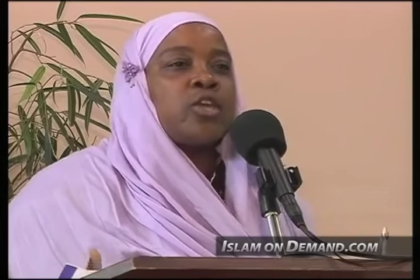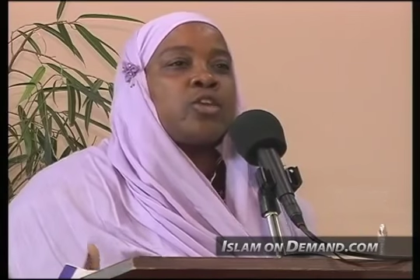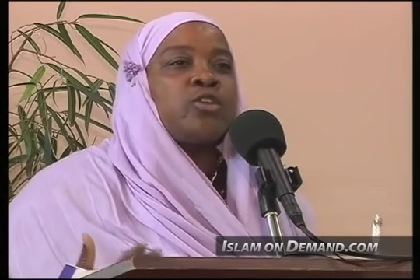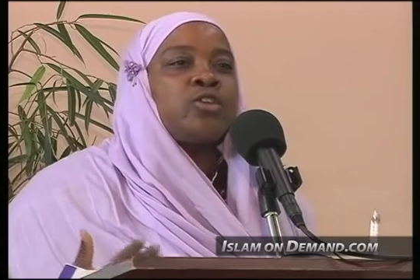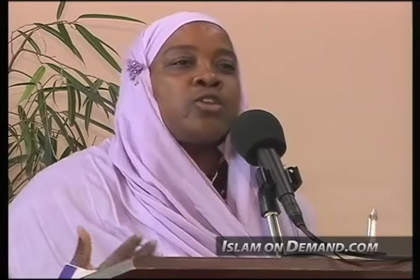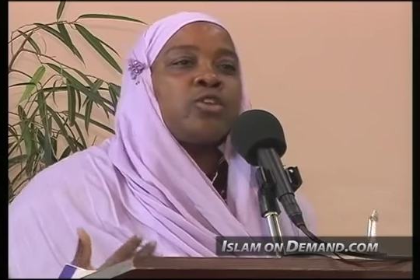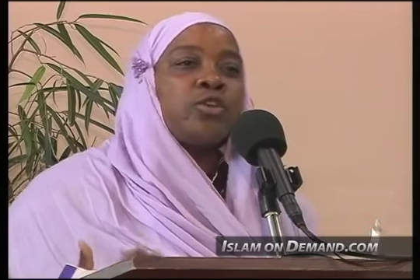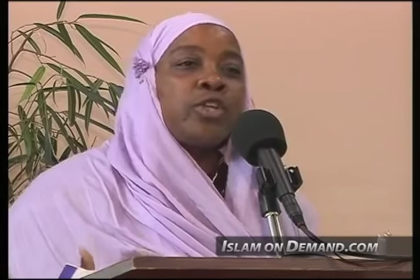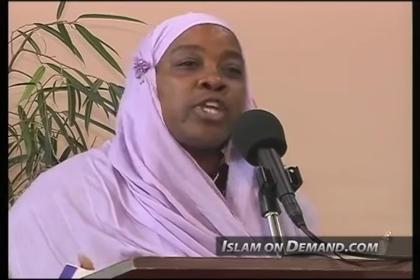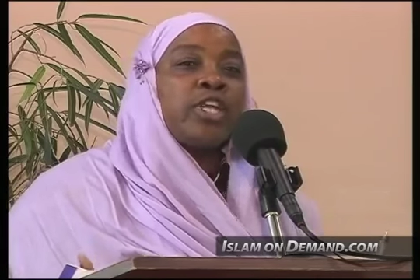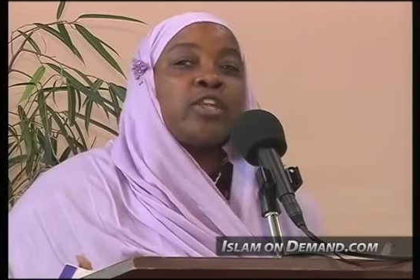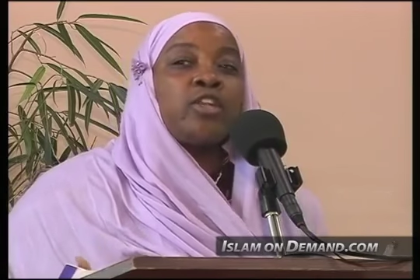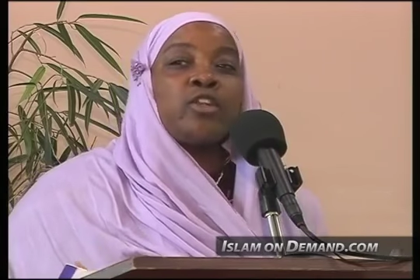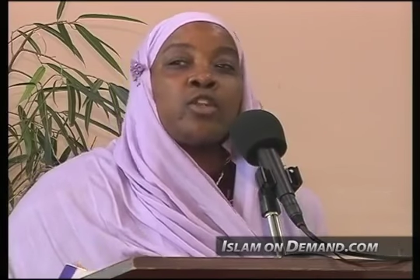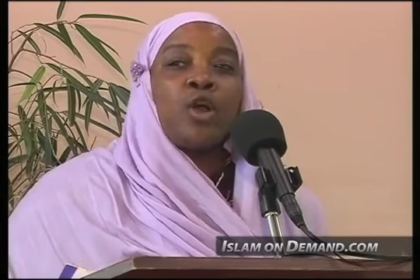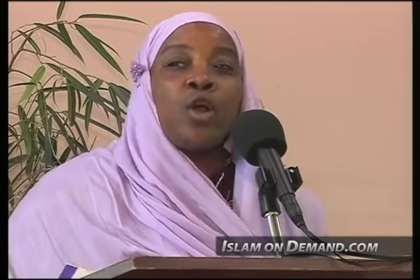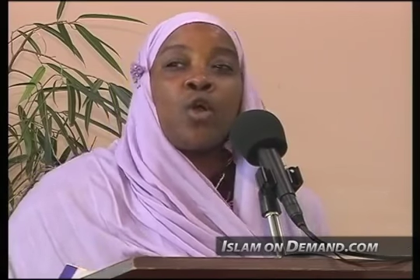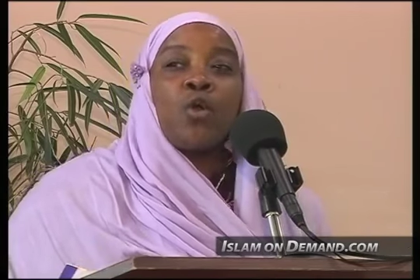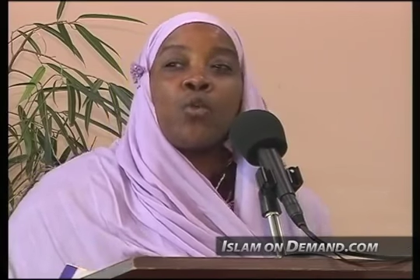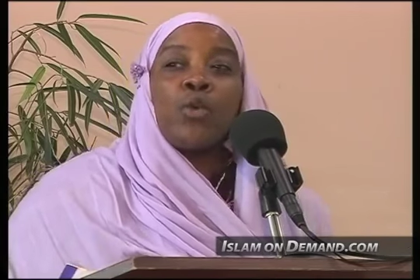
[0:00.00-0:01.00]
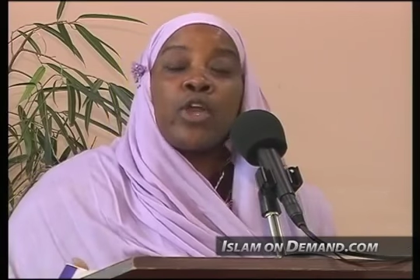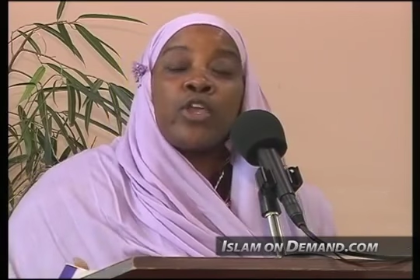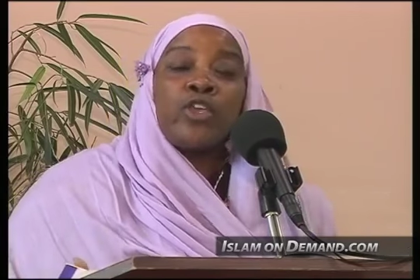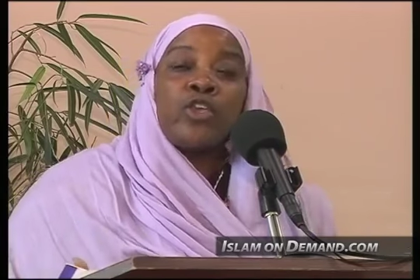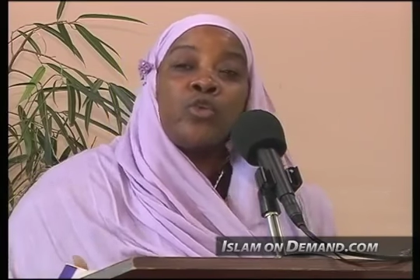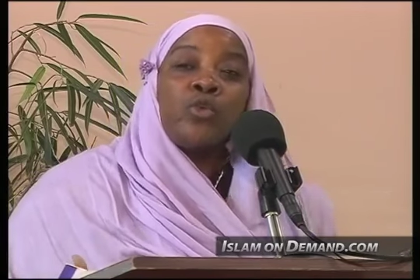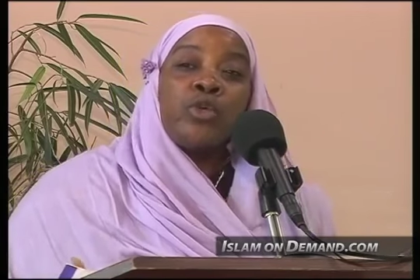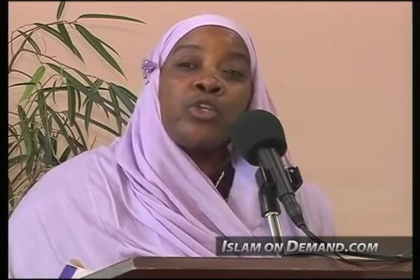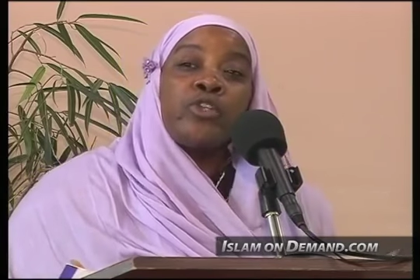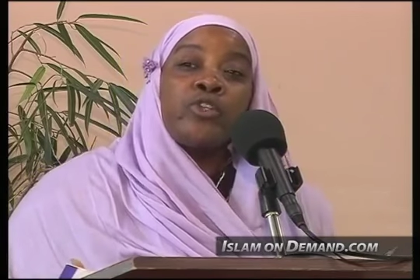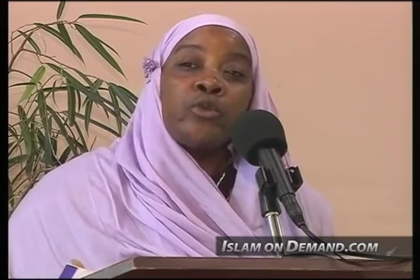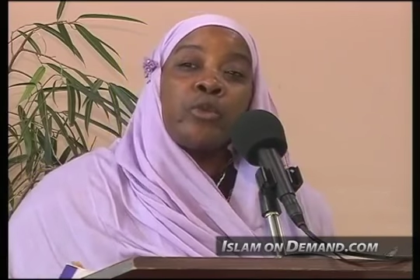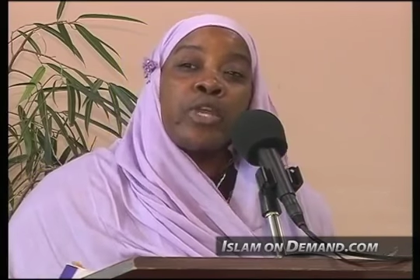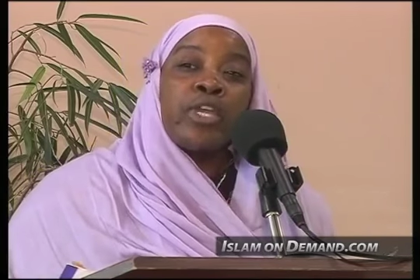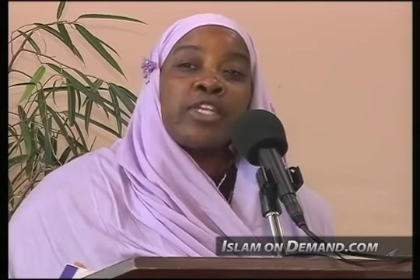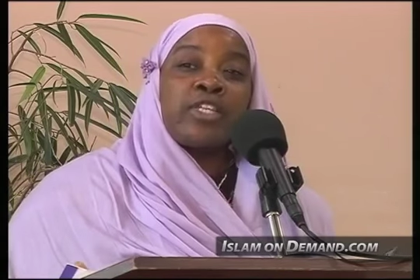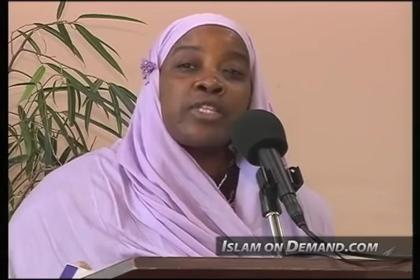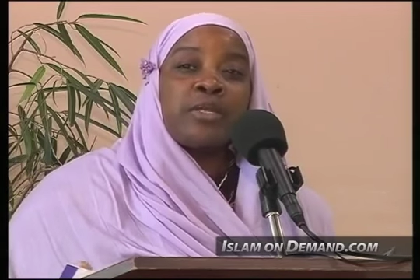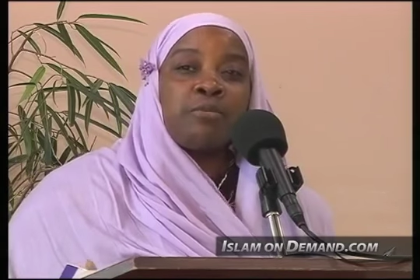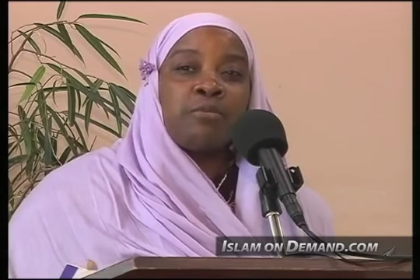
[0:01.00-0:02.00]
you didn't know what you were
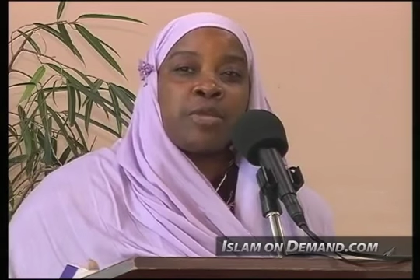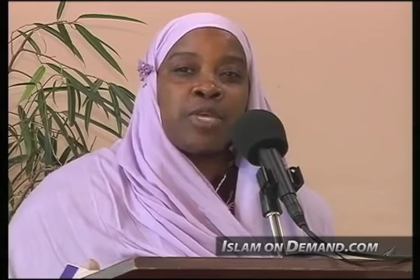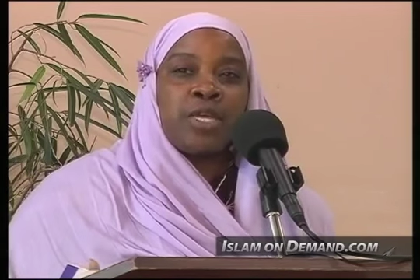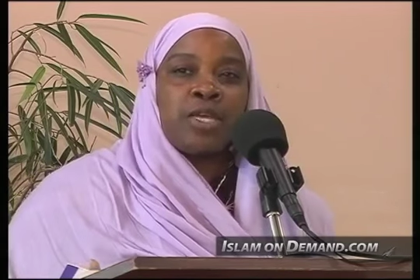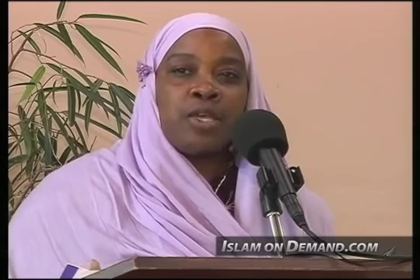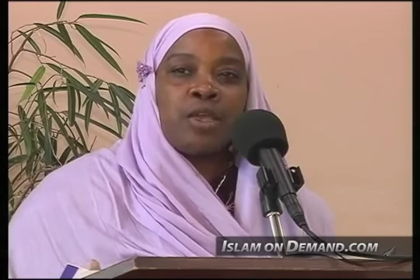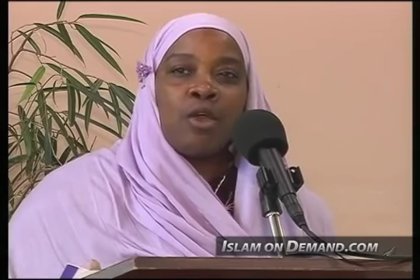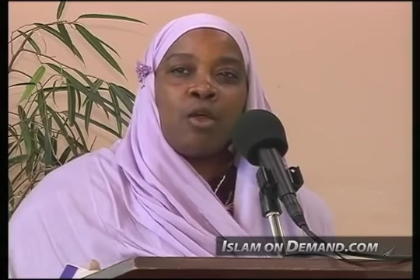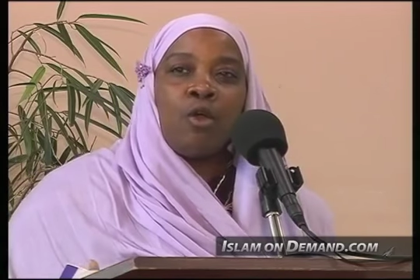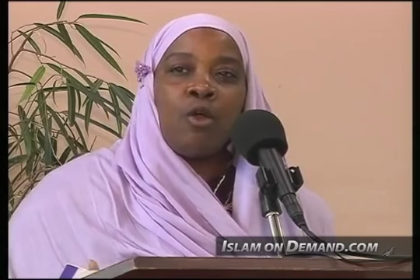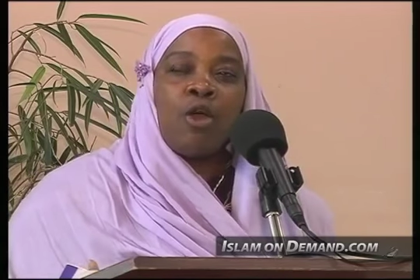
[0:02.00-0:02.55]
doing to me